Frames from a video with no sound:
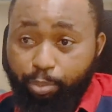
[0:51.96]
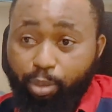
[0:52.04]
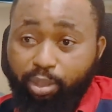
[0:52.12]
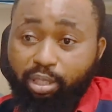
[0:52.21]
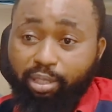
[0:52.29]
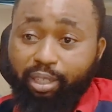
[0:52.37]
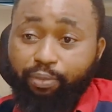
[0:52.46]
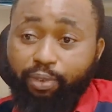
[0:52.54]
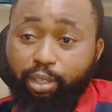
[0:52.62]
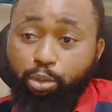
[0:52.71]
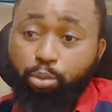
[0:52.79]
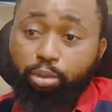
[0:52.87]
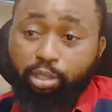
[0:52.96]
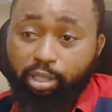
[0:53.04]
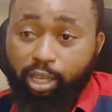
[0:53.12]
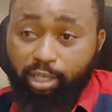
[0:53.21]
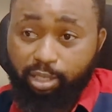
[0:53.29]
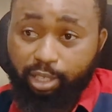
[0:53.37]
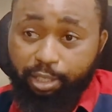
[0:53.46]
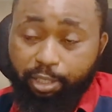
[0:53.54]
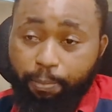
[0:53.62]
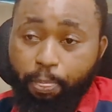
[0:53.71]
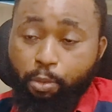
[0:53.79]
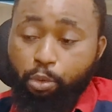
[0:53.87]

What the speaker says: property is transferred to is the assignee.